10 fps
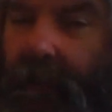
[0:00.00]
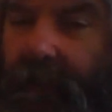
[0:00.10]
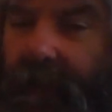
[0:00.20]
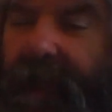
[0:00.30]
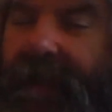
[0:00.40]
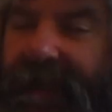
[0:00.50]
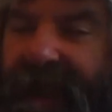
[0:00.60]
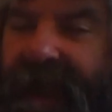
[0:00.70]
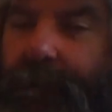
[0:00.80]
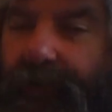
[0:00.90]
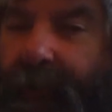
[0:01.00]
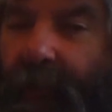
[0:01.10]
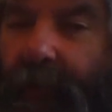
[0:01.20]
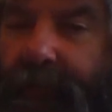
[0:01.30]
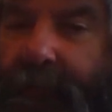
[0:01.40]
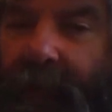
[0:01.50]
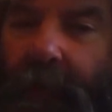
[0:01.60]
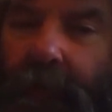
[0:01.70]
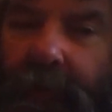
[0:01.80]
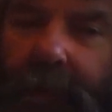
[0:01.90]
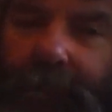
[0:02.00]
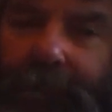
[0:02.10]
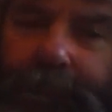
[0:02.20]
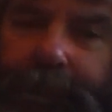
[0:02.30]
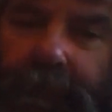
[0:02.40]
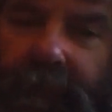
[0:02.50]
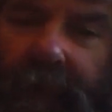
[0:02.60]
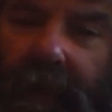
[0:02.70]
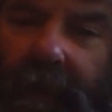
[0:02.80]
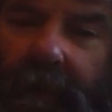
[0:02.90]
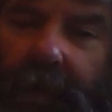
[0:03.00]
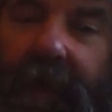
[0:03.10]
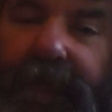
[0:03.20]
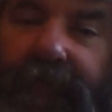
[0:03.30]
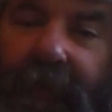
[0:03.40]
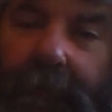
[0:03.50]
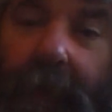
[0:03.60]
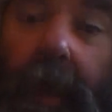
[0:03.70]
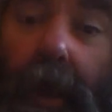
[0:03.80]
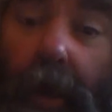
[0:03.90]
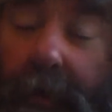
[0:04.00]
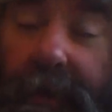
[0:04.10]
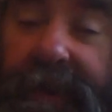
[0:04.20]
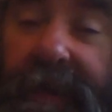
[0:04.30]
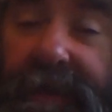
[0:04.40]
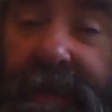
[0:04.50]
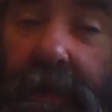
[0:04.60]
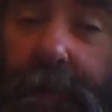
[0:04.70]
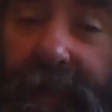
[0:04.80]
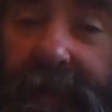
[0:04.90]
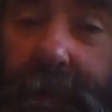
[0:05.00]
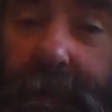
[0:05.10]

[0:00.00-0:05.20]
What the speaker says: That game was postponed because of Hurricane Harvey.